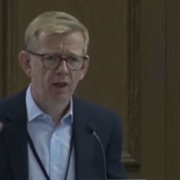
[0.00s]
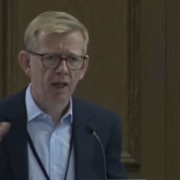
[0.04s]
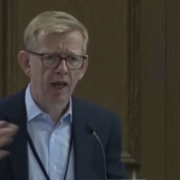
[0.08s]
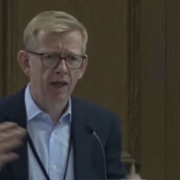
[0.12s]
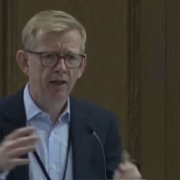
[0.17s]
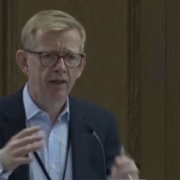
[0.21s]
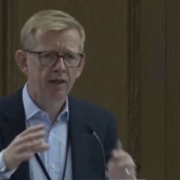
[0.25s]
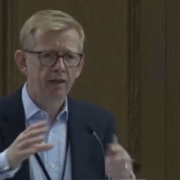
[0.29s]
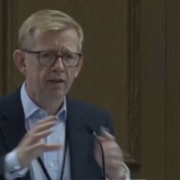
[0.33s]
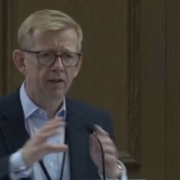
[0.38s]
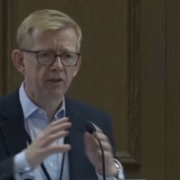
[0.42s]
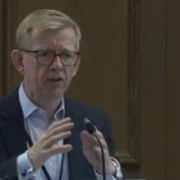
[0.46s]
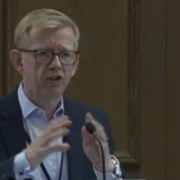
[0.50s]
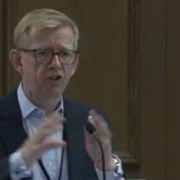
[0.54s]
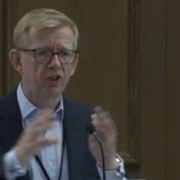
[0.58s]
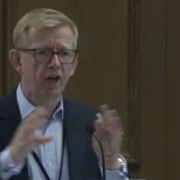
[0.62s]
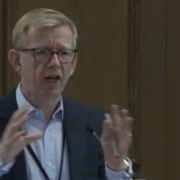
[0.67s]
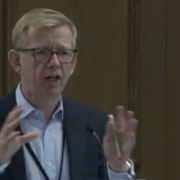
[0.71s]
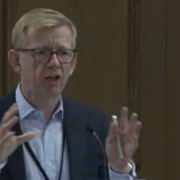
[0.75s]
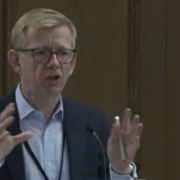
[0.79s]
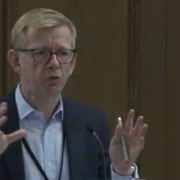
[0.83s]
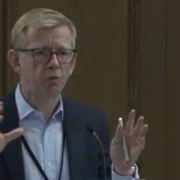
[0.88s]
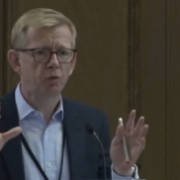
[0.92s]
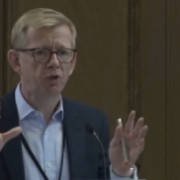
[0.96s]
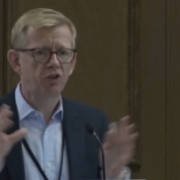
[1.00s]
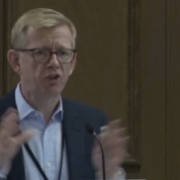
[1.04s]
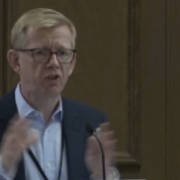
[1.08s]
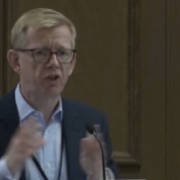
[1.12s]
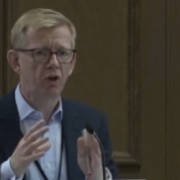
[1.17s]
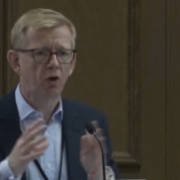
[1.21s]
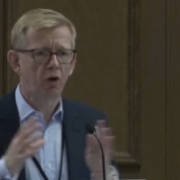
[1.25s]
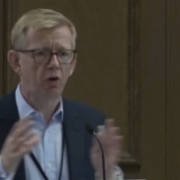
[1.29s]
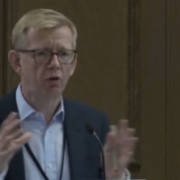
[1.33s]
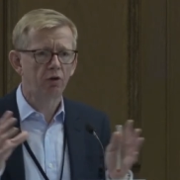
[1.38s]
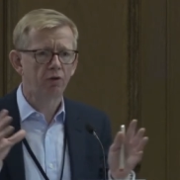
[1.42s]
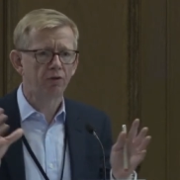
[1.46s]
And it is as we
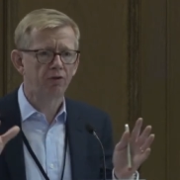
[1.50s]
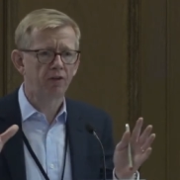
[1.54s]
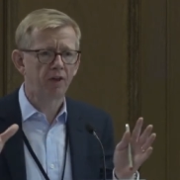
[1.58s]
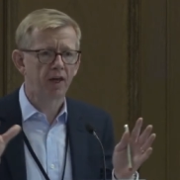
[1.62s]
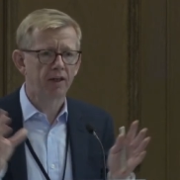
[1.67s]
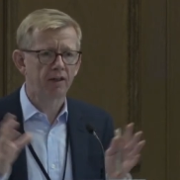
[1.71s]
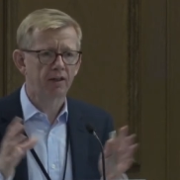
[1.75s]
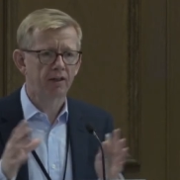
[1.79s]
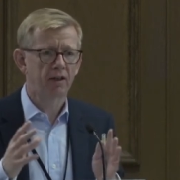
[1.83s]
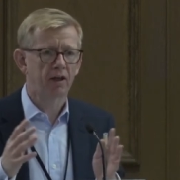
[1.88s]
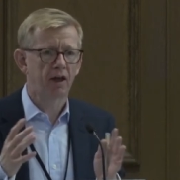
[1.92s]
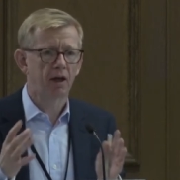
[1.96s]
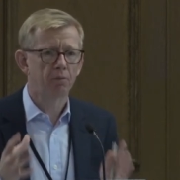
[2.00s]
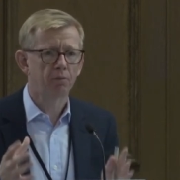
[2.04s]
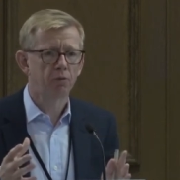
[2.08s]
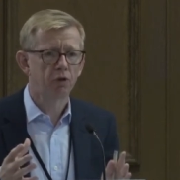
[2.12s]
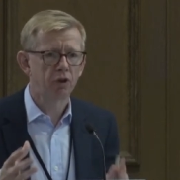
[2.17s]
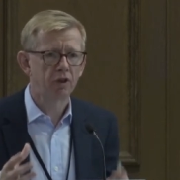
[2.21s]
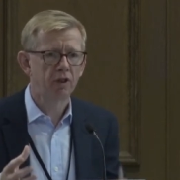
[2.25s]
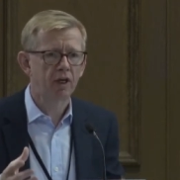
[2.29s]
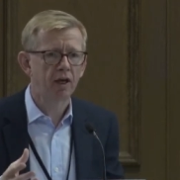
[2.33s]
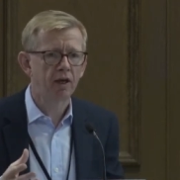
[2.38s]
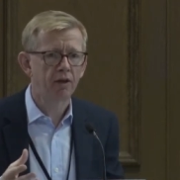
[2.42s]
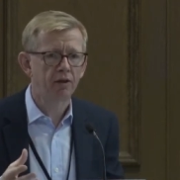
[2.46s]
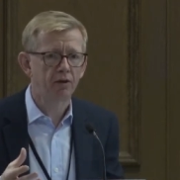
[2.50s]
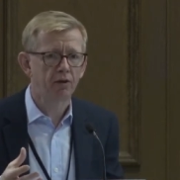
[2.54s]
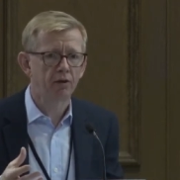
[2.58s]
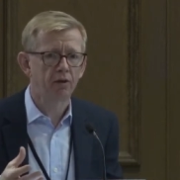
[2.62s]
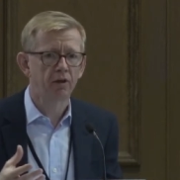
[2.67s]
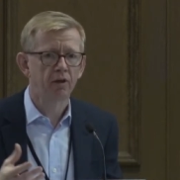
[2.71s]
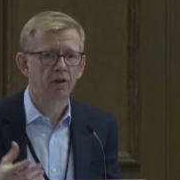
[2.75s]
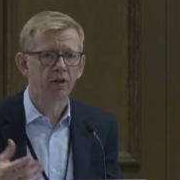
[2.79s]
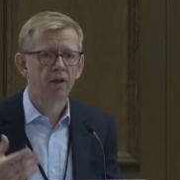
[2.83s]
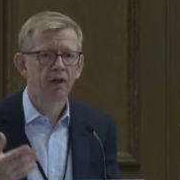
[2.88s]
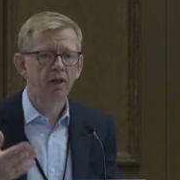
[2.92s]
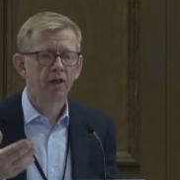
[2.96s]
see all of that come together
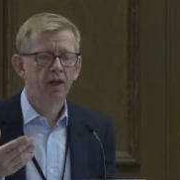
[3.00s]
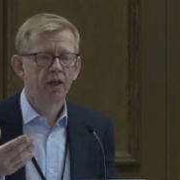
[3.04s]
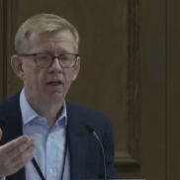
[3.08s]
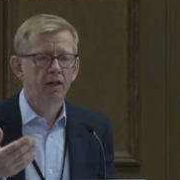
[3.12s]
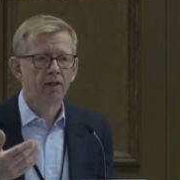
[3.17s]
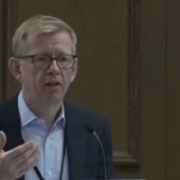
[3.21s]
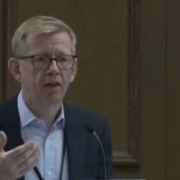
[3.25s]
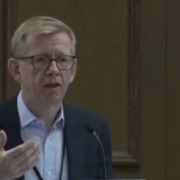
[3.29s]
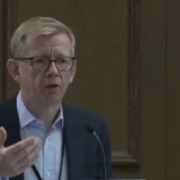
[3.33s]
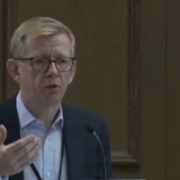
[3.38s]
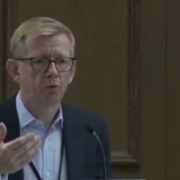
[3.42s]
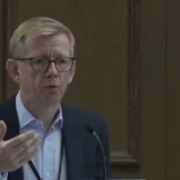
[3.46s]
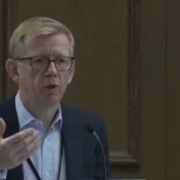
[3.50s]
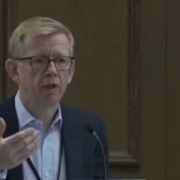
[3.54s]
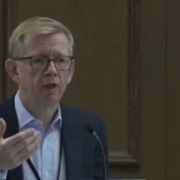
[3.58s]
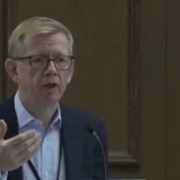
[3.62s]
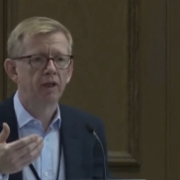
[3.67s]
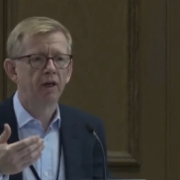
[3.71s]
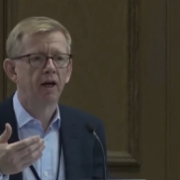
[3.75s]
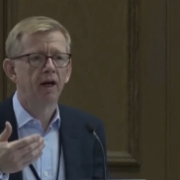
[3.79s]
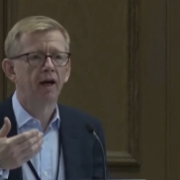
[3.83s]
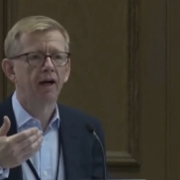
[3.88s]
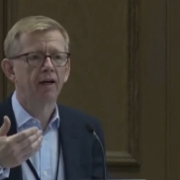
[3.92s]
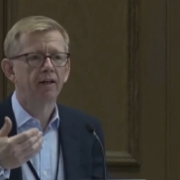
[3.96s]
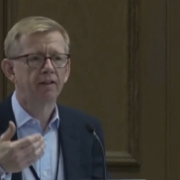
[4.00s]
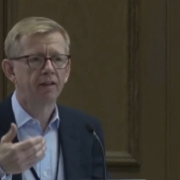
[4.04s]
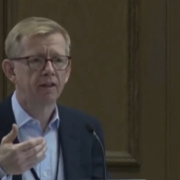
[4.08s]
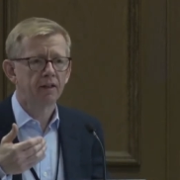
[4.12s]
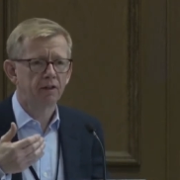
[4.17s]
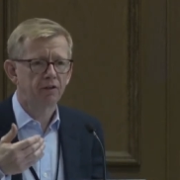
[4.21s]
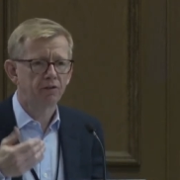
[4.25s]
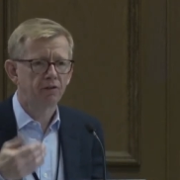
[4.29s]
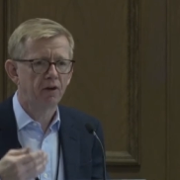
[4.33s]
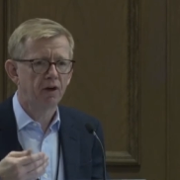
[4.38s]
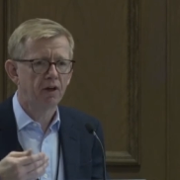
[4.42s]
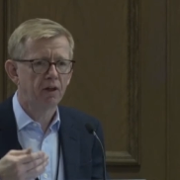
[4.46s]
that we
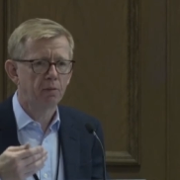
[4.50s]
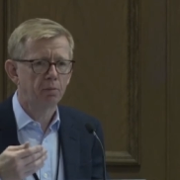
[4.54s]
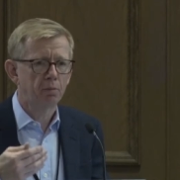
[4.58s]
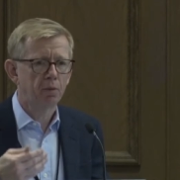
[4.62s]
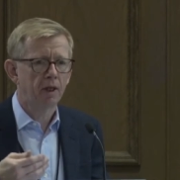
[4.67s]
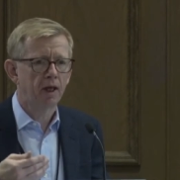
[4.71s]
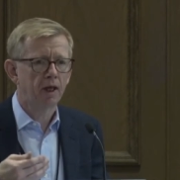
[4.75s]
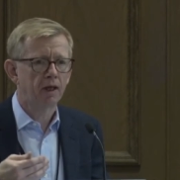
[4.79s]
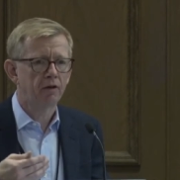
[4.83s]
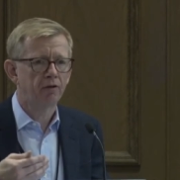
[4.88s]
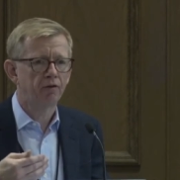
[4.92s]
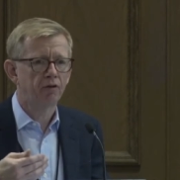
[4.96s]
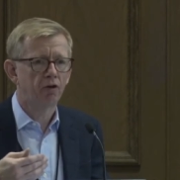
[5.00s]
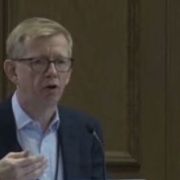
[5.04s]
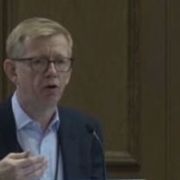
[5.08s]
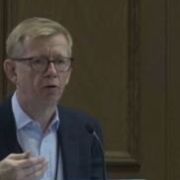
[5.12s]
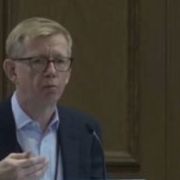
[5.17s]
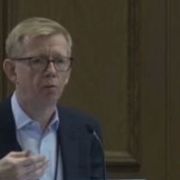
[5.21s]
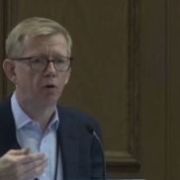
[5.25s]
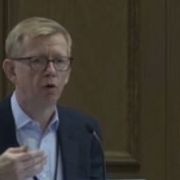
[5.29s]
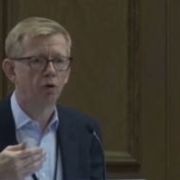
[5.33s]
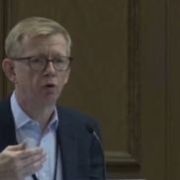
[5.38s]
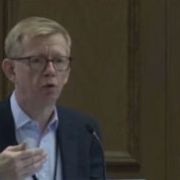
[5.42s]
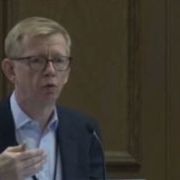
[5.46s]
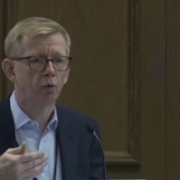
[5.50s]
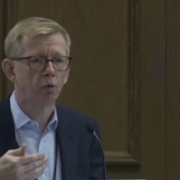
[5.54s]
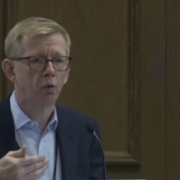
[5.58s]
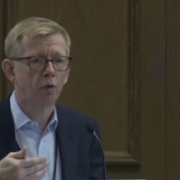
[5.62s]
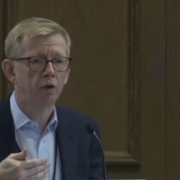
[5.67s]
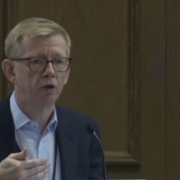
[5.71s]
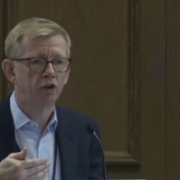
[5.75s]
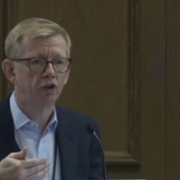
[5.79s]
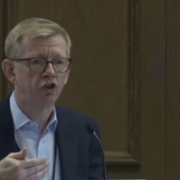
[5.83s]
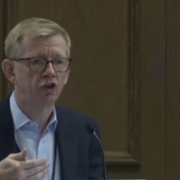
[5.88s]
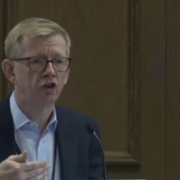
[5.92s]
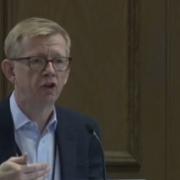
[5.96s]
identify the platform on
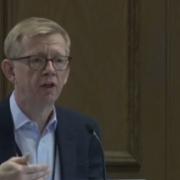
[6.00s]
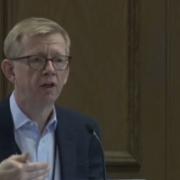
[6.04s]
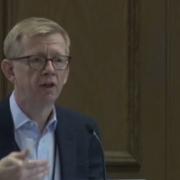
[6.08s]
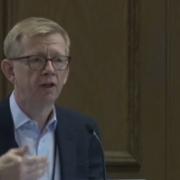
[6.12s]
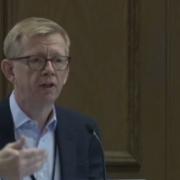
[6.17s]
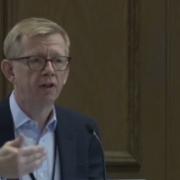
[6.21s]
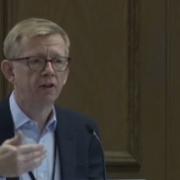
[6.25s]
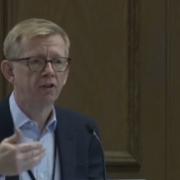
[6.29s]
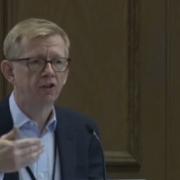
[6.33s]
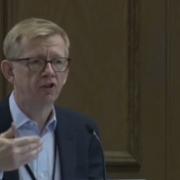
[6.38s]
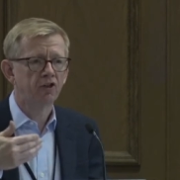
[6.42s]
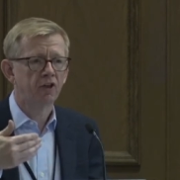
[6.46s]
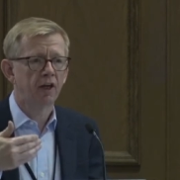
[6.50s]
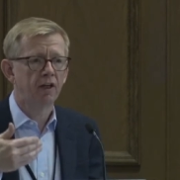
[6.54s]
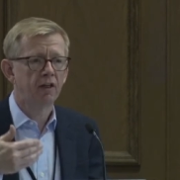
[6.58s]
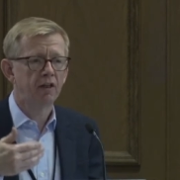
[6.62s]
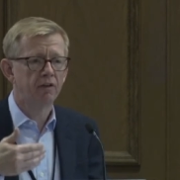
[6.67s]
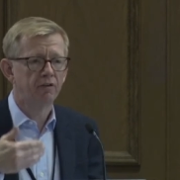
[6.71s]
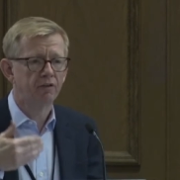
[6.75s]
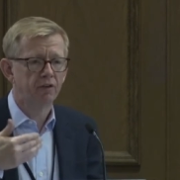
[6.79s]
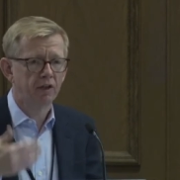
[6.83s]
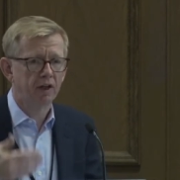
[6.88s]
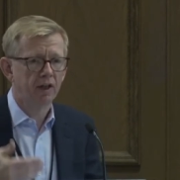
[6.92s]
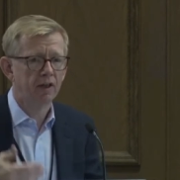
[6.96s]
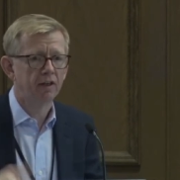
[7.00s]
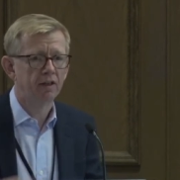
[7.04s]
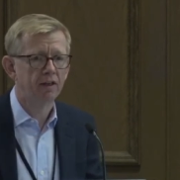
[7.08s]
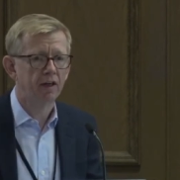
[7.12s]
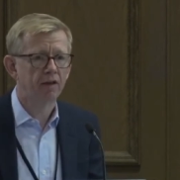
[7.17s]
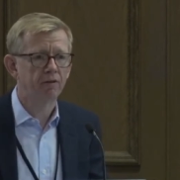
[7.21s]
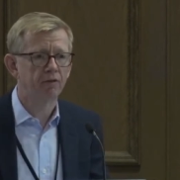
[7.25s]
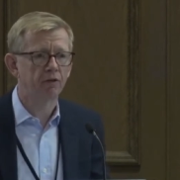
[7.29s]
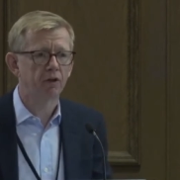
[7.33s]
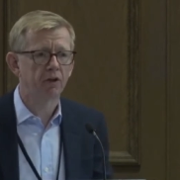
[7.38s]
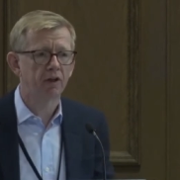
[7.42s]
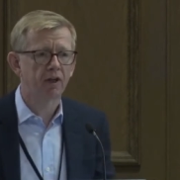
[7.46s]
which scientific
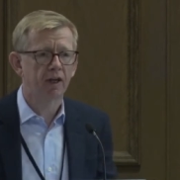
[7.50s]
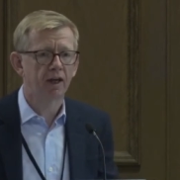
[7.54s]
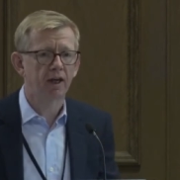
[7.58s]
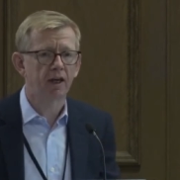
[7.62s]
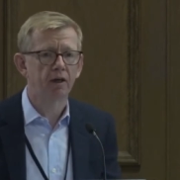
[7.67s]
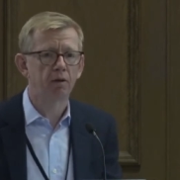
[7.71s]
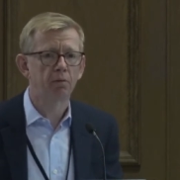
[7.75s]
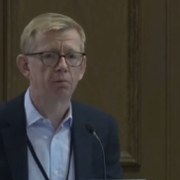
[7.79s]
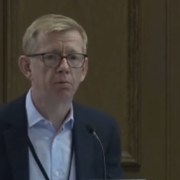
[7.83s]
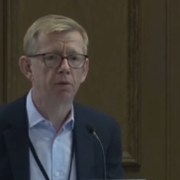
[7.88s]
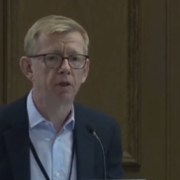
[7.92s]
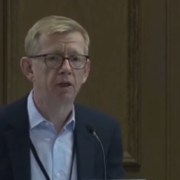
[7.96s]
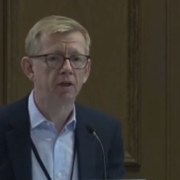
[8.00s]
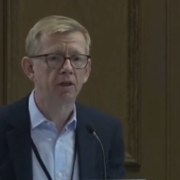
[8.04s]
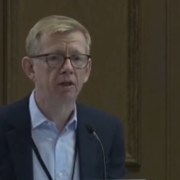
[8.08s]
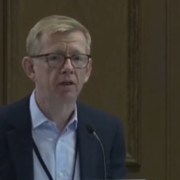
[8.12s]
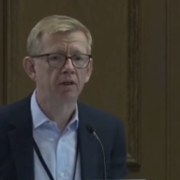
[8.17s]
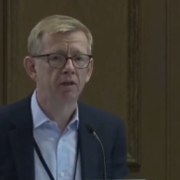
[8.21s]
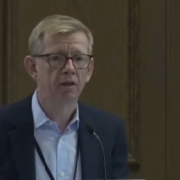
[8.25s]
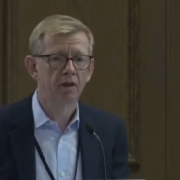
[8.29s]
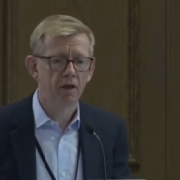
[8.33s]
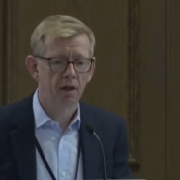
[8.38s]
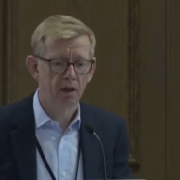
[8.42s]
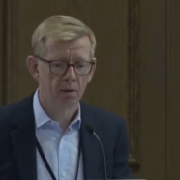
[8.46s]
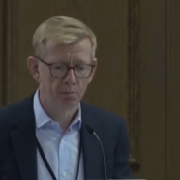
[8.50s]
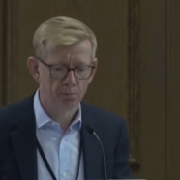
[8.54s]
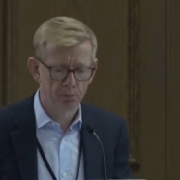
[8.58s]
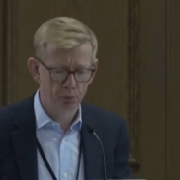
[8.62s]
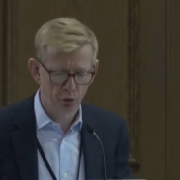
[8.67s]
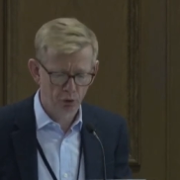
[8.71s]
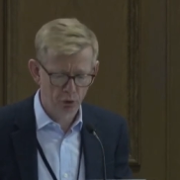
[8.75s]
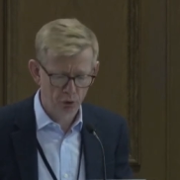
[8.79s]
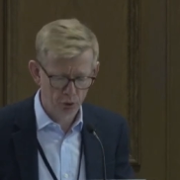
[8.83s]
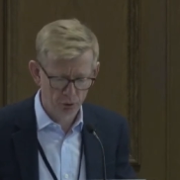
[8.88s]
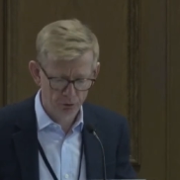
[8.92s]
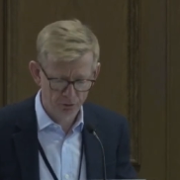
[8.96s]
endeavor can be
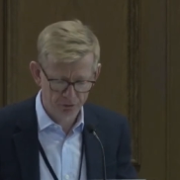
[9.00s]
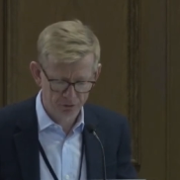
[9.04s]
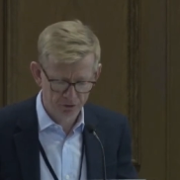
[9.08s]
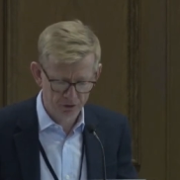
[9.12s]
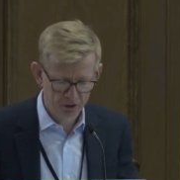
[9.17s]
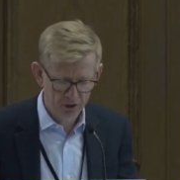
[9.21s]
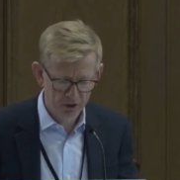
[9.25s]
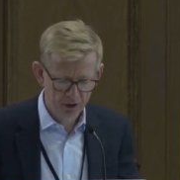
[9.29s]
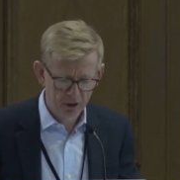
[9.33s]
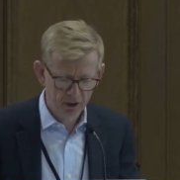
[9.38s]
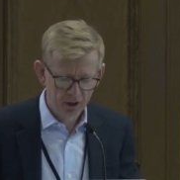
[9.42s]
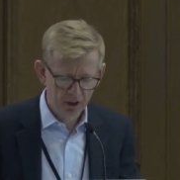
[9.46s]
improved.